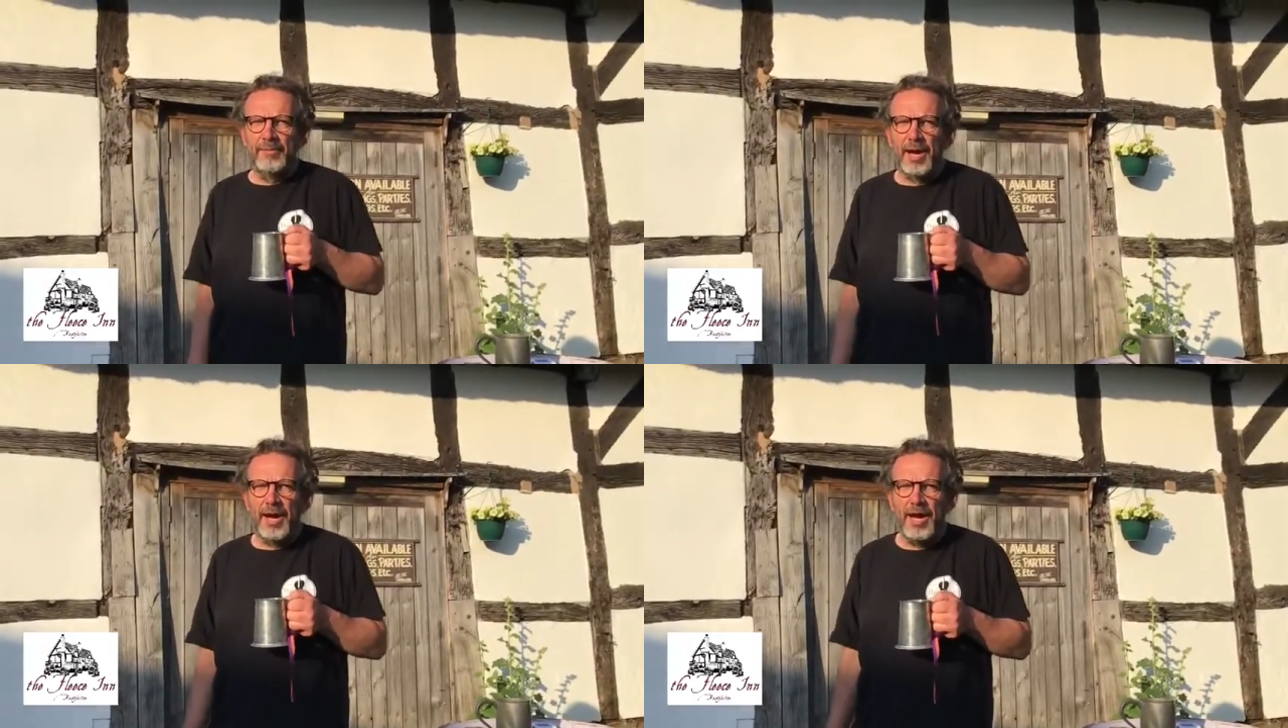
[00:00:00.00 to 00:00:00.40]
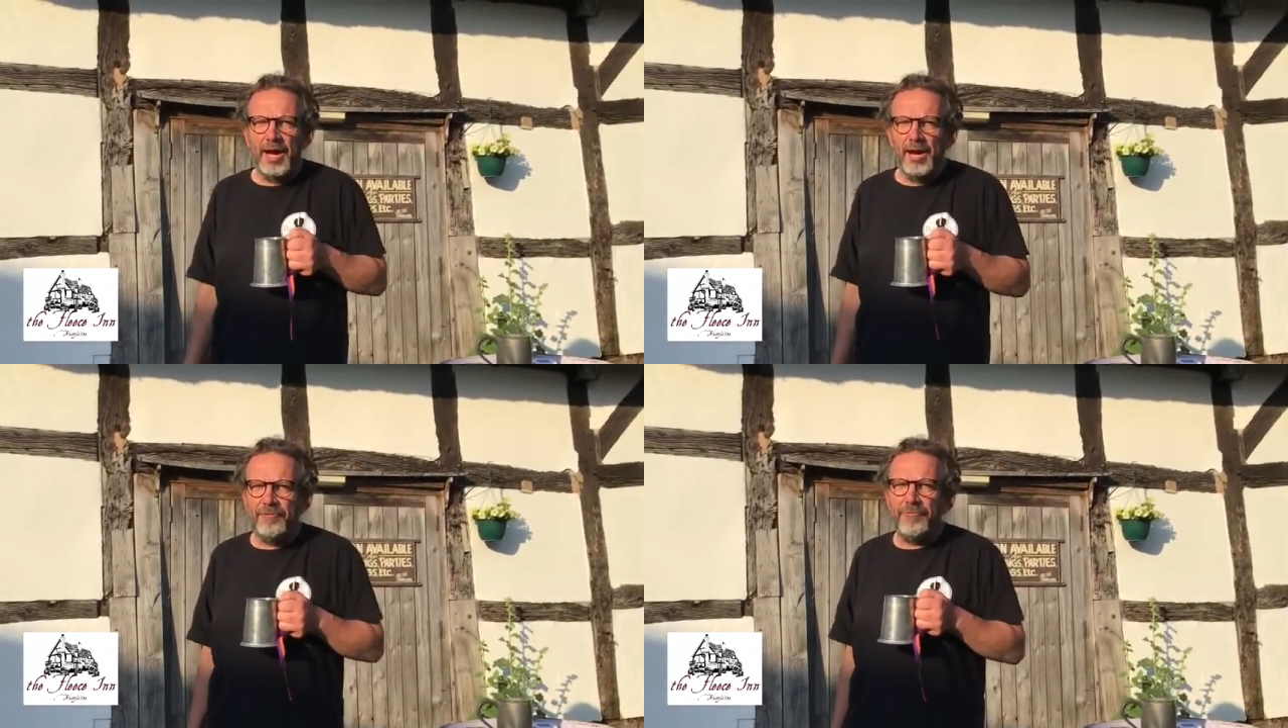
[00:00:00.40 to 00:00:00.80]

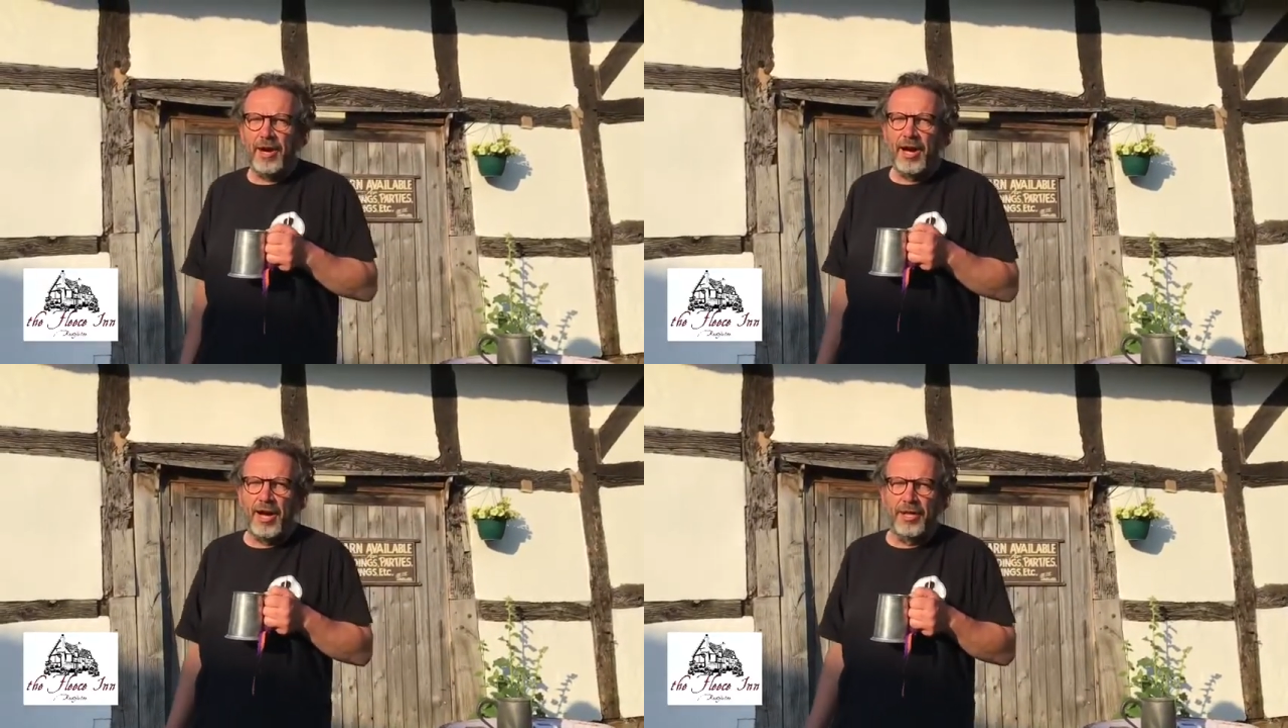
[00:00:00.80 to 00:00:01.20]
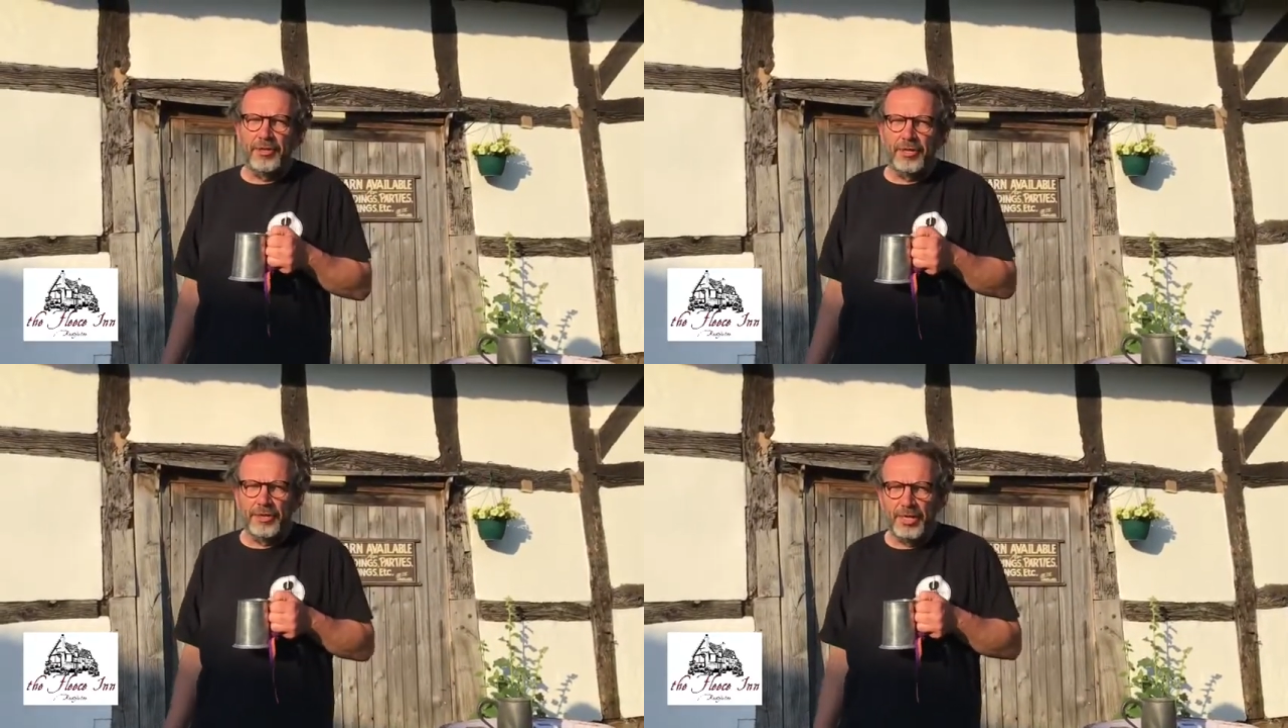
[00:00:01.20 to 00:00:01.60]
my
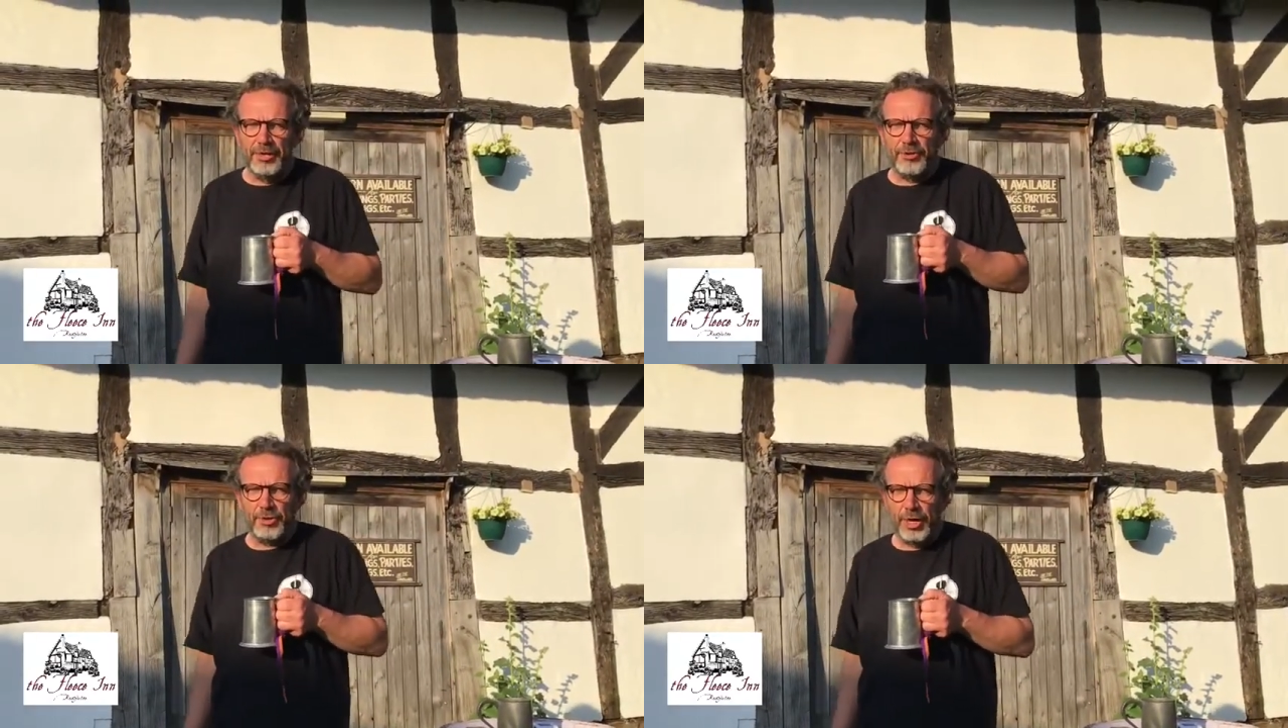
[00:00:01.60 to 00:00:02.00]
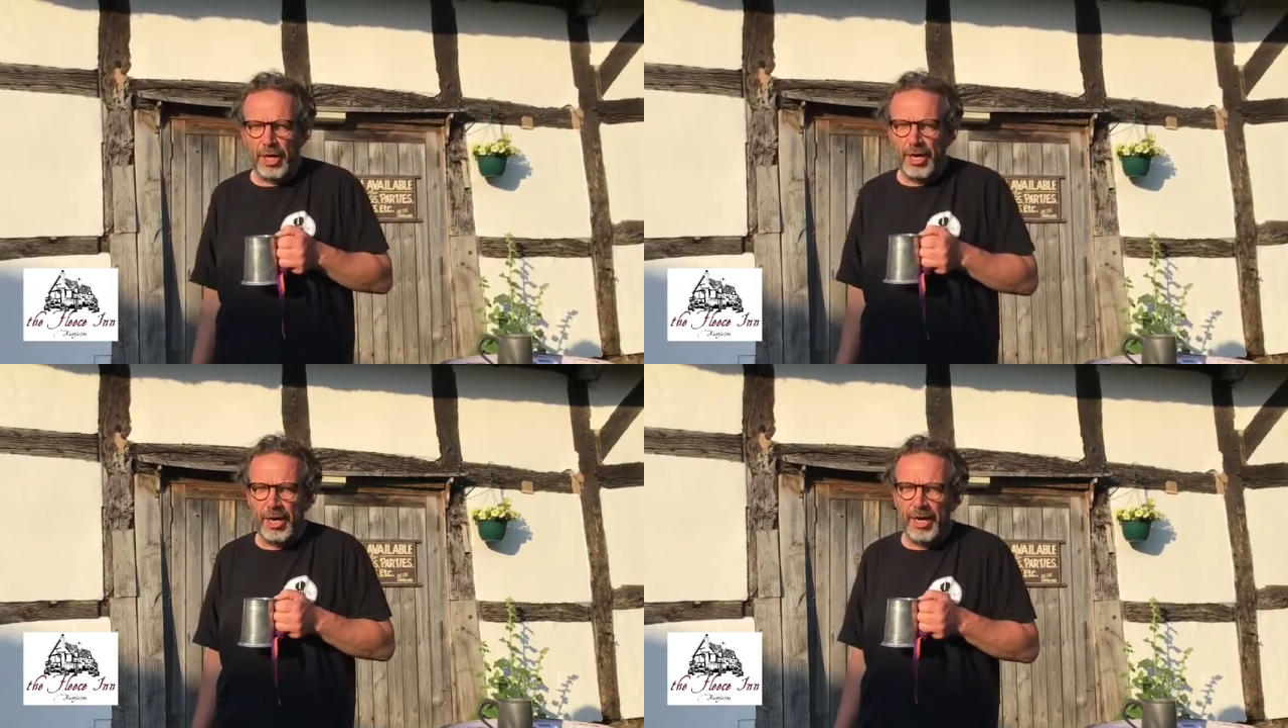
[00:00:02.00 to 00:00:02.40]
father did
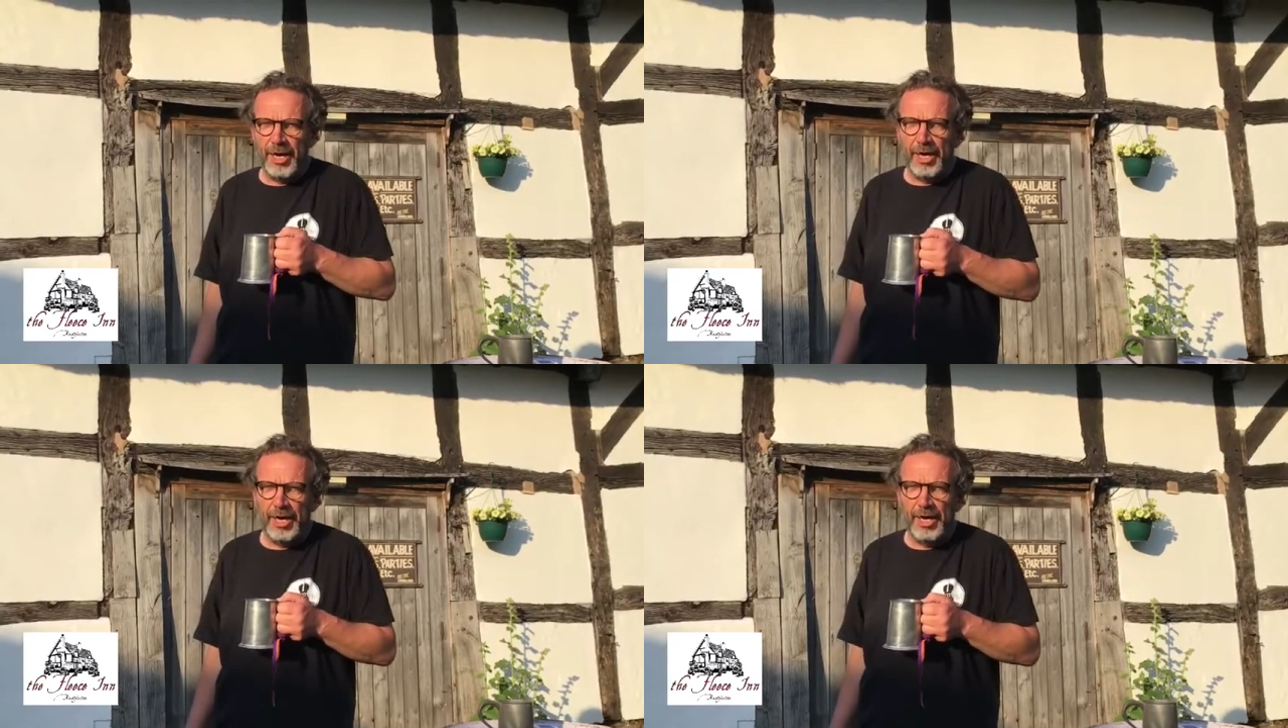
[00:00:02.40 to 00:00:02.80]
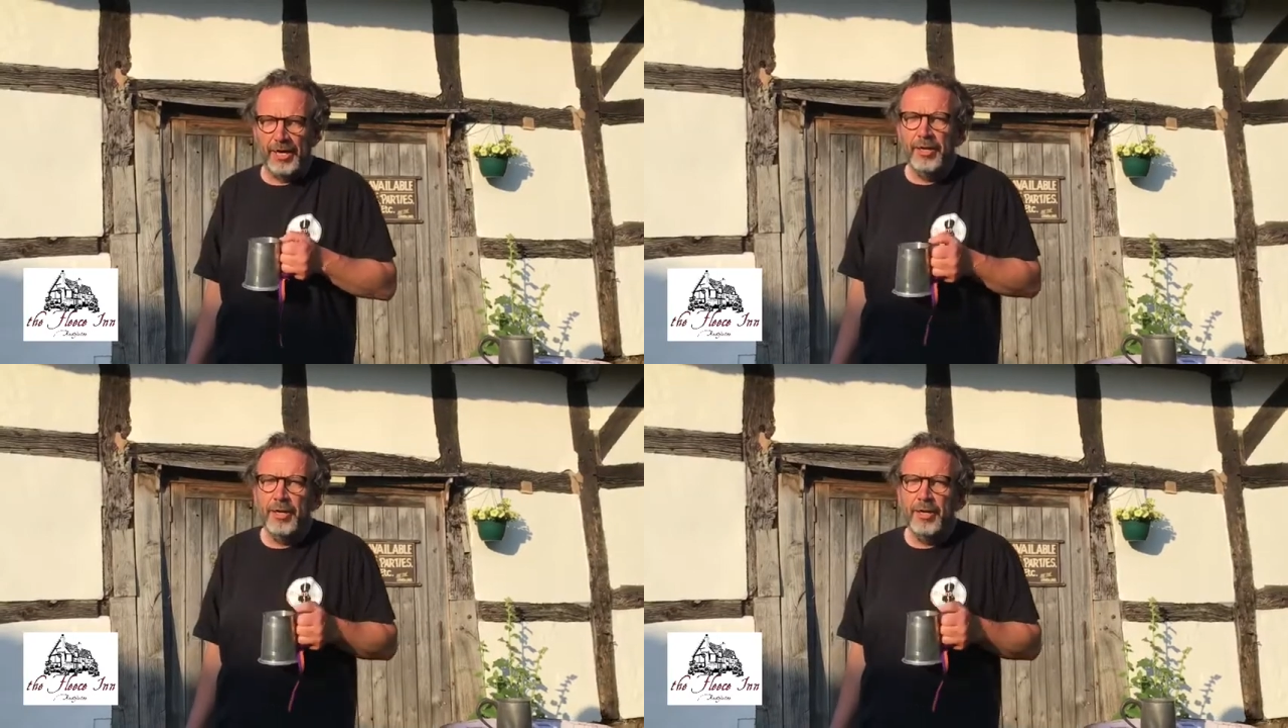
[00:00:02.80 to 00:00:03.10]
say,